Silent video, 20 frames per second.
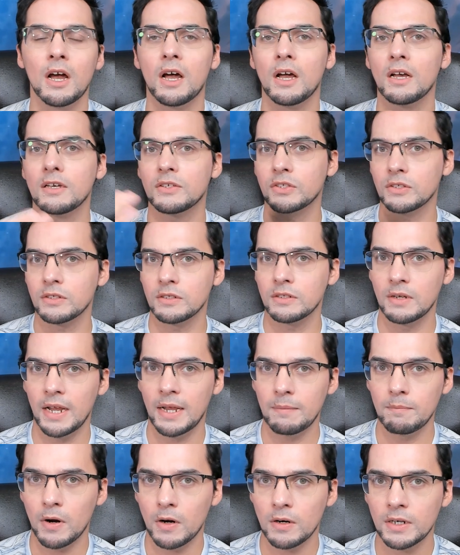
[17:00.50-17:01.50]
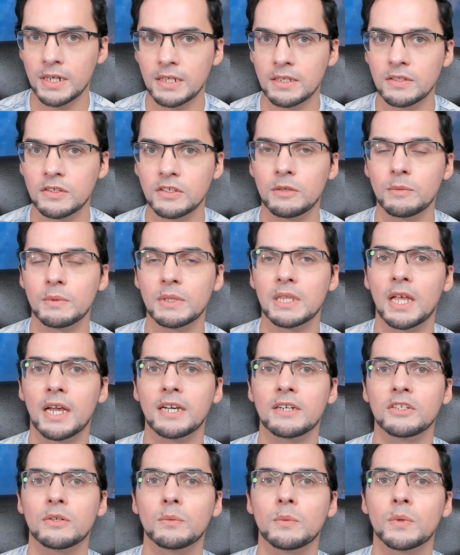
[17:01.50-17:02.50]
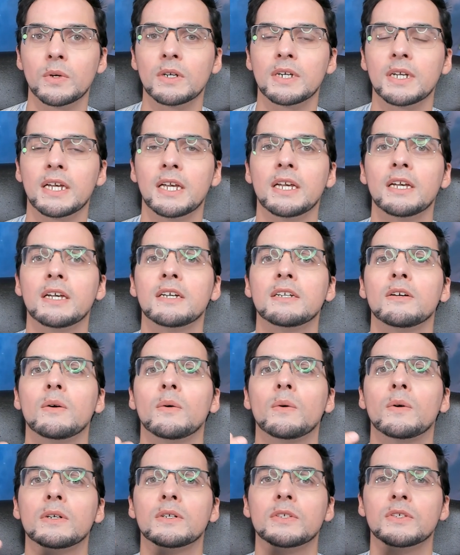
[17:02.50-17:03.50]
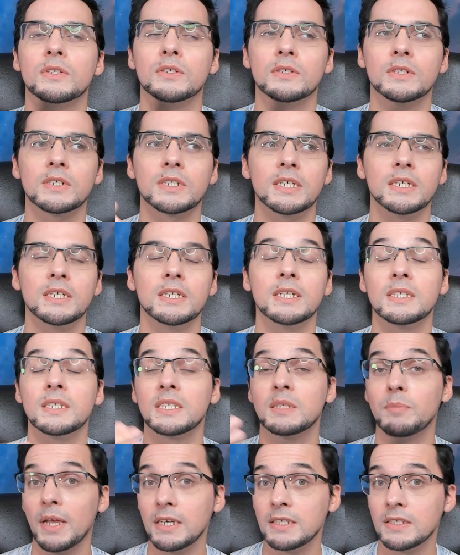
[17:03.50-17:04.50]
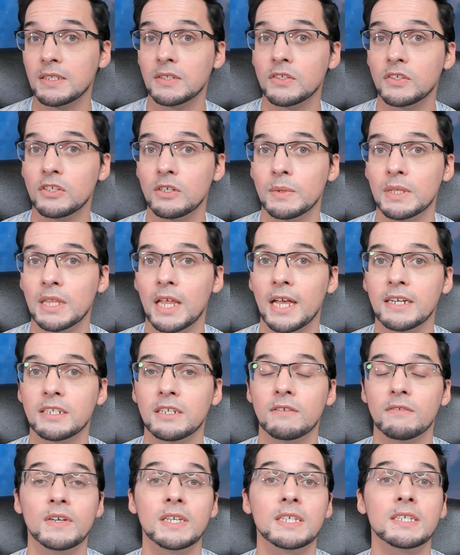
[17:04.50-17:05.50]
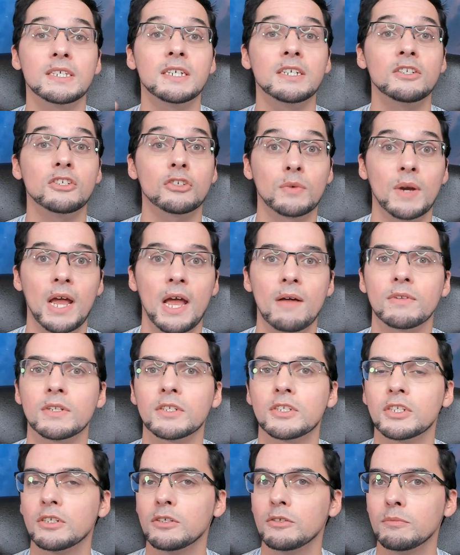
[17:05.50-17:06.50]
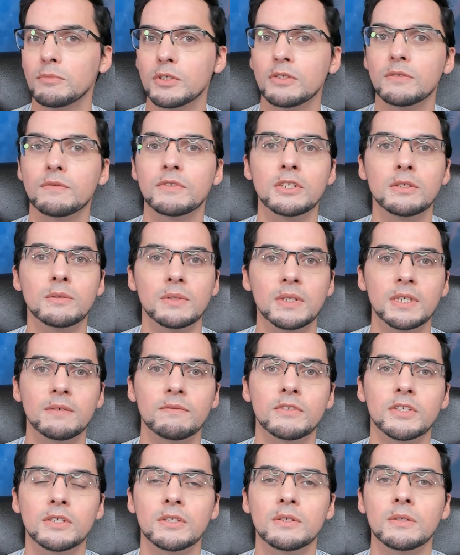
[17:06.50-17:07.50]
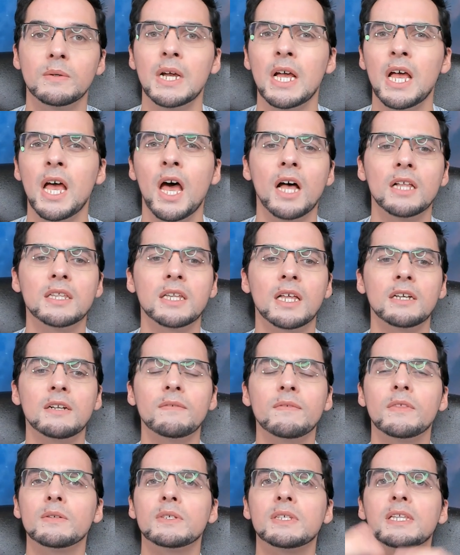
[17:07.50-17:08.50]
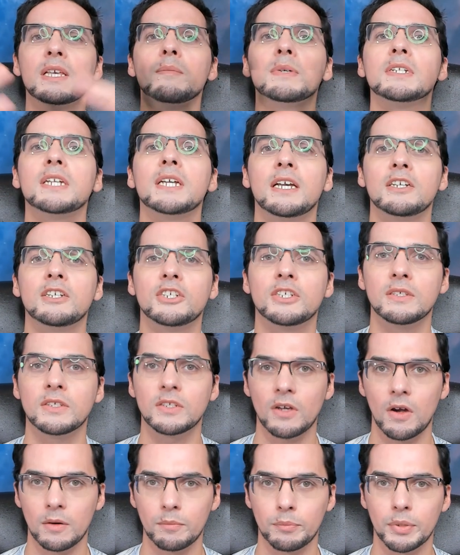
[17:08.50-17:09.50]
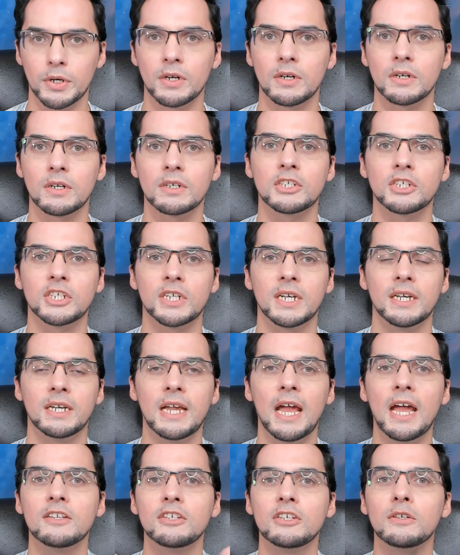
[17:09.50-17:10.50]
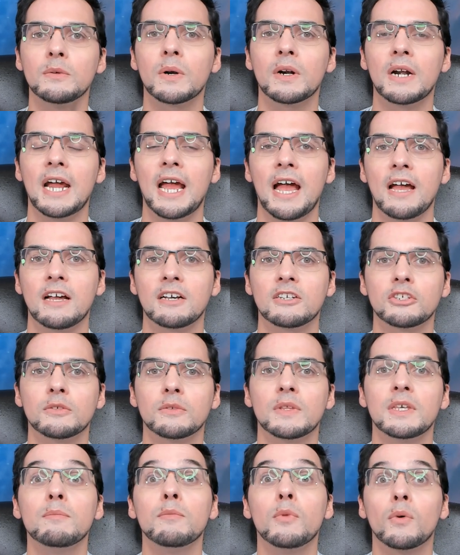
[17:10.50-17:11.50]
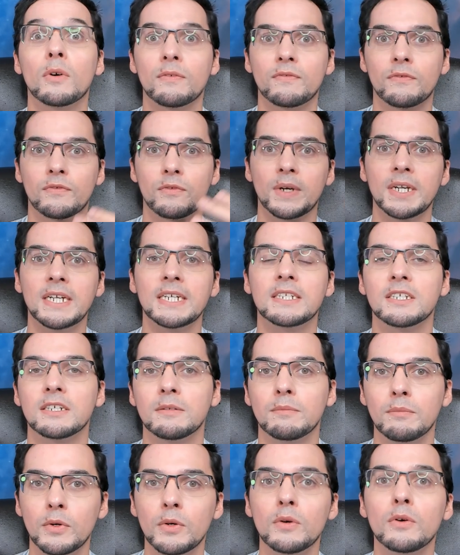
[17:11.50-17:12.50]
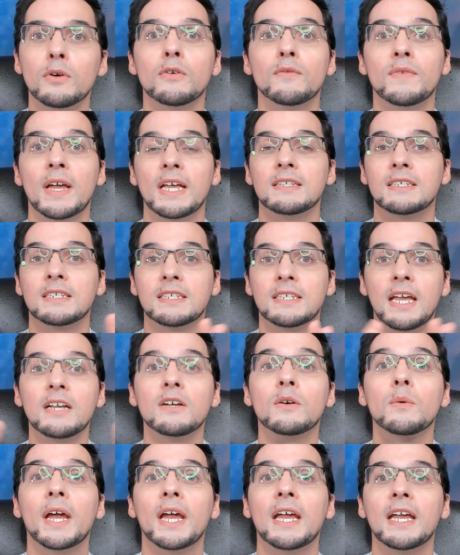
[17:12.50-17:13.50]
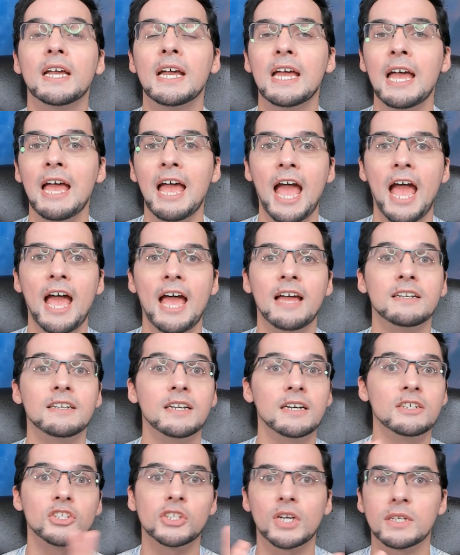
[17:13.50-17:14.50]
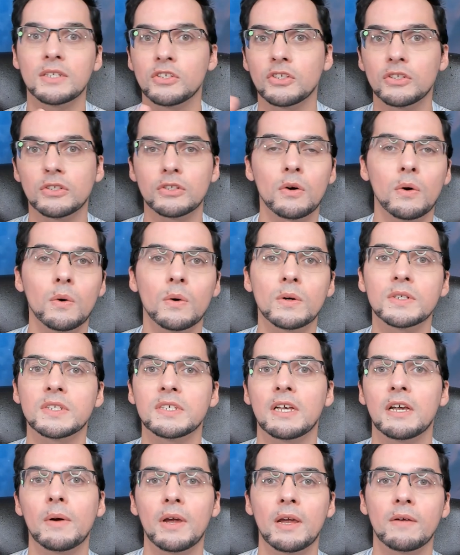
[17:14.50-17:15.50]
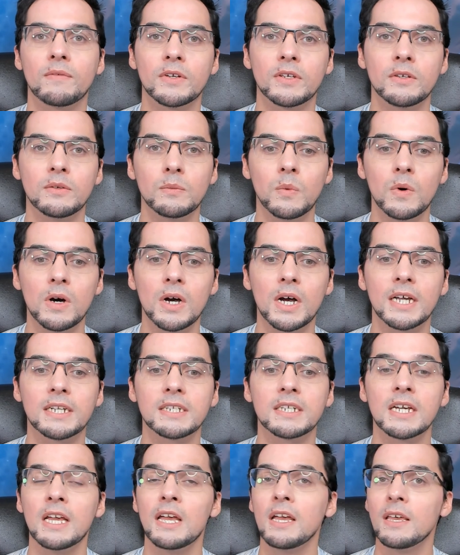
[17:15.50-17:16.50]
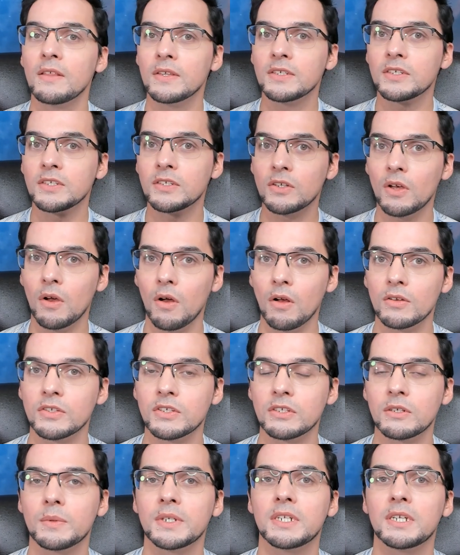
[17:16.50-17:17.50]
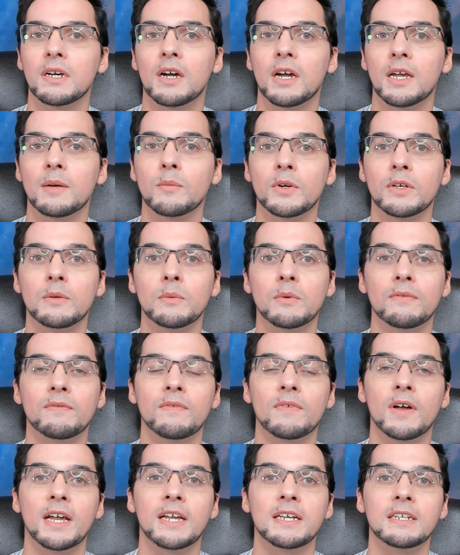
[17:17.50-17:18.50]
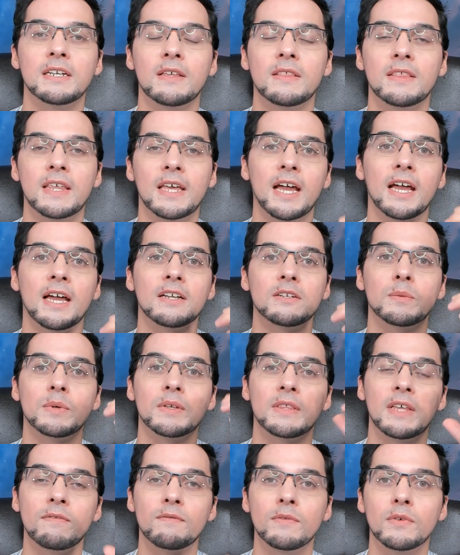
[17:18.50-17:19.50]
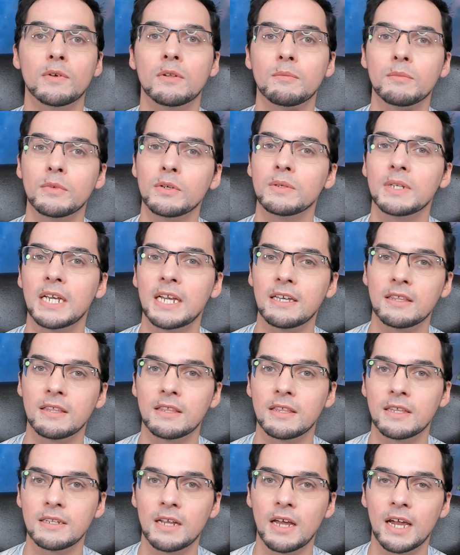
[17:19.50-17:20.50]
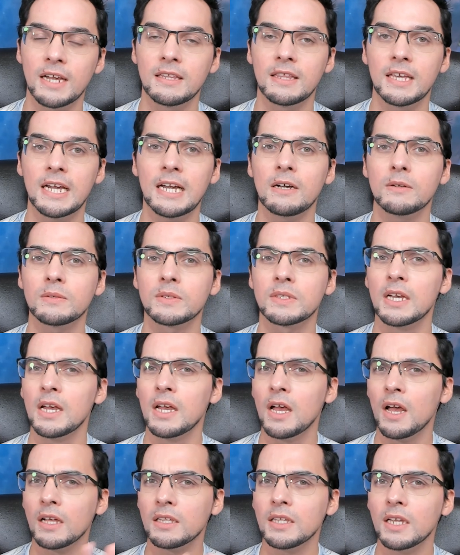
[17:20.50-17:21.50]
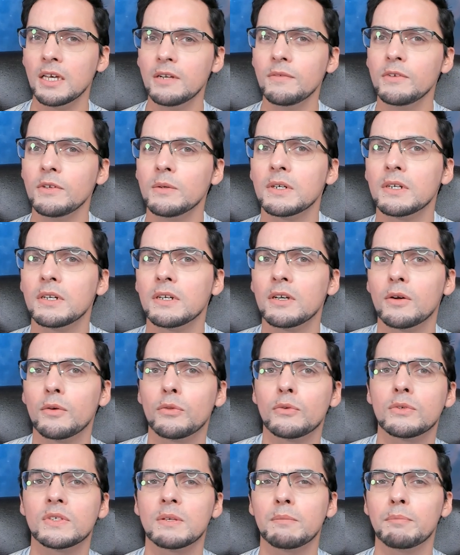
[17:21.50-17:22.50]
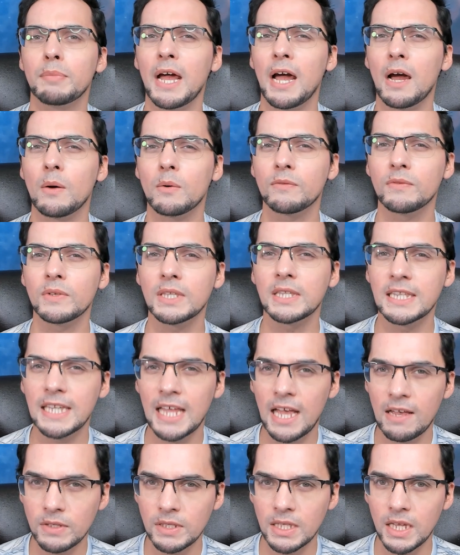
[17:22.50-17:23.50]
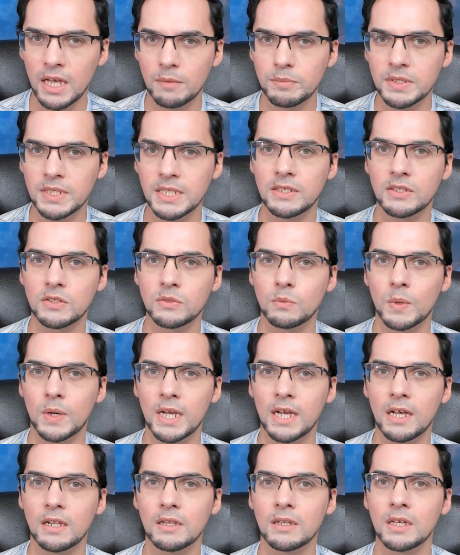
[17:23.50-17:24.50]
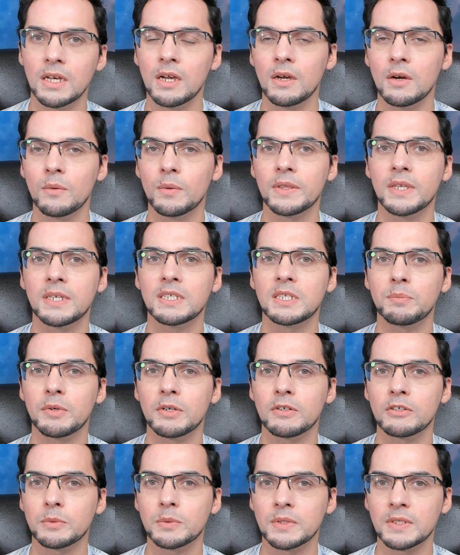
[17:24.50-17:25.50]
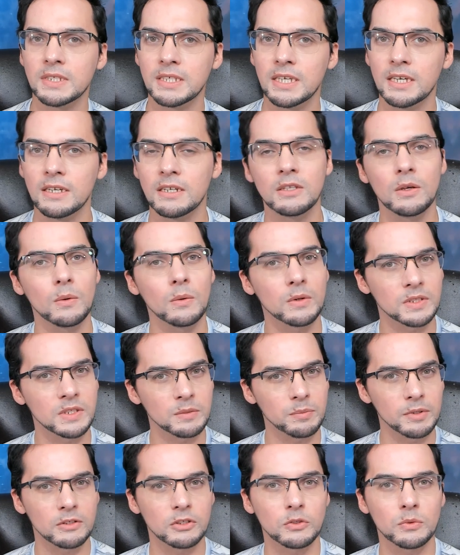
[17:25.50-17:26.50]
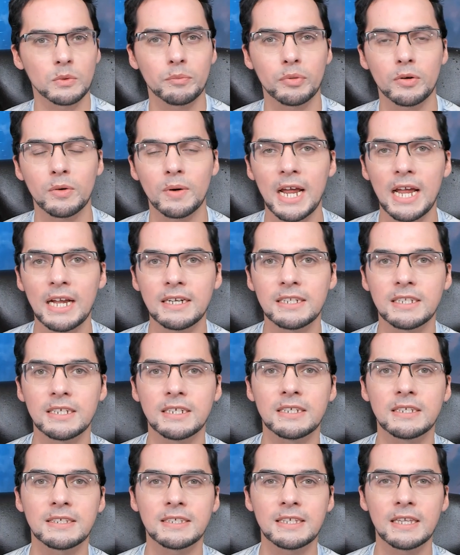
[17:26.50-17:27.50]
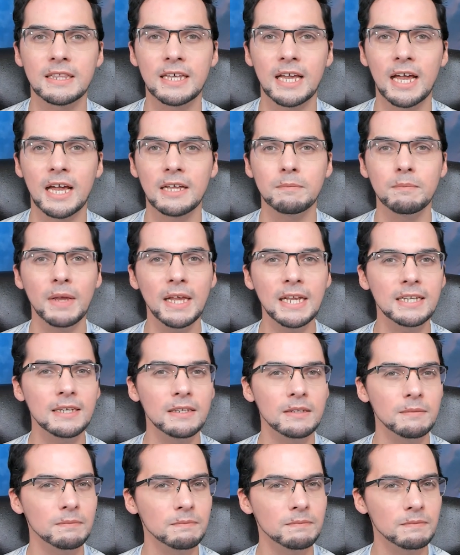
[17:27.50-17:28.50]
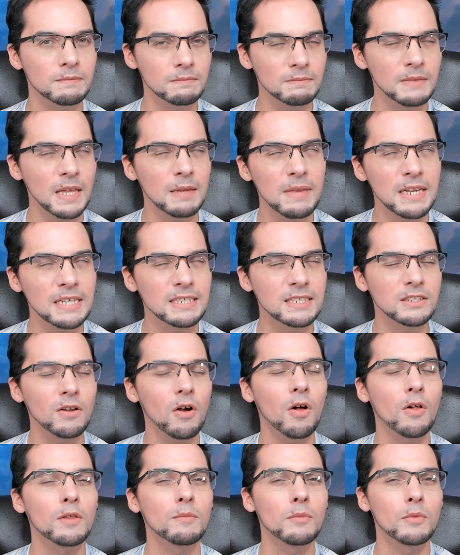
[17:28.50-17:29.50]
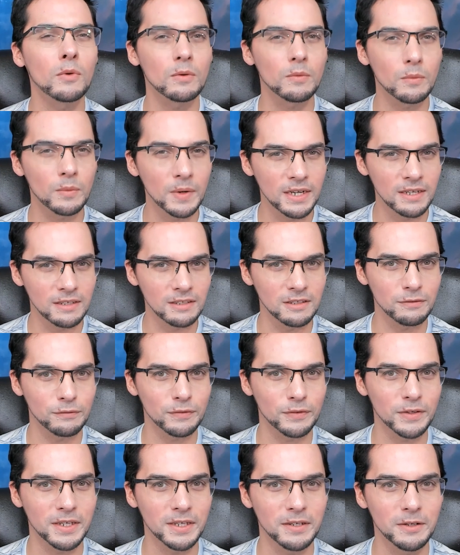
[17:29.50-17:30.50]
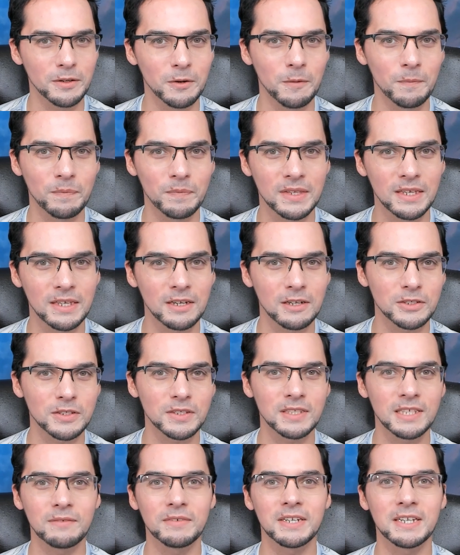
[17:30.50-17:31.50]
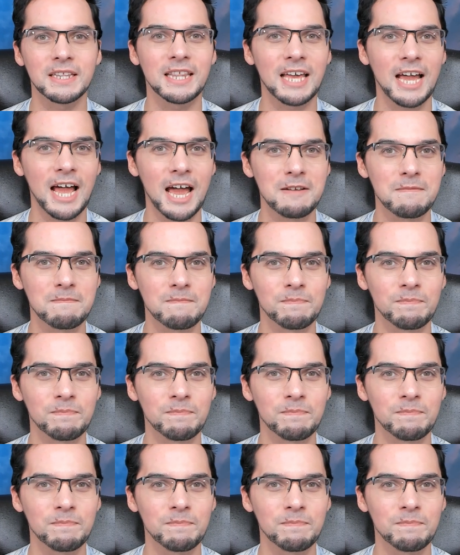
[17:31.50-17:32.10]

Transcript: certain markets you would like to work in, or certain spaces you would like to visit, travel to, move to, live to, a lot of those limitations are purging, and you are actually more free to move and segue and adjust your course however you want. This is also a time where you will find that with a full moon in the ninth house, a lot of you are going to go through some powerful level ups as well with a spiritual skill or spiritual practice that makes it all the more real for you. And I'll just leave it at that.